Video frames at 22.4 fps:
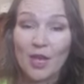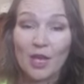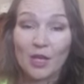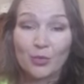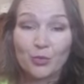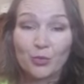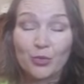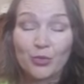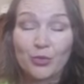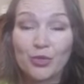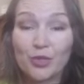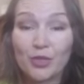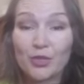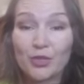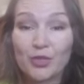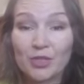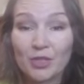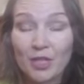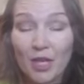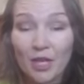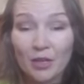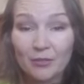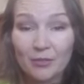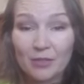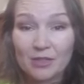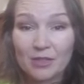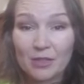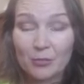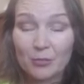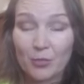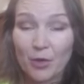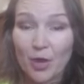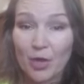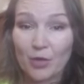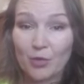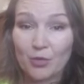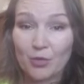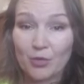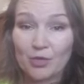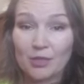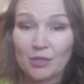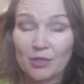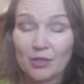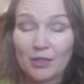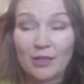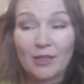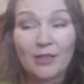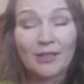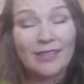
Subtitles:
and put yourself as the priority.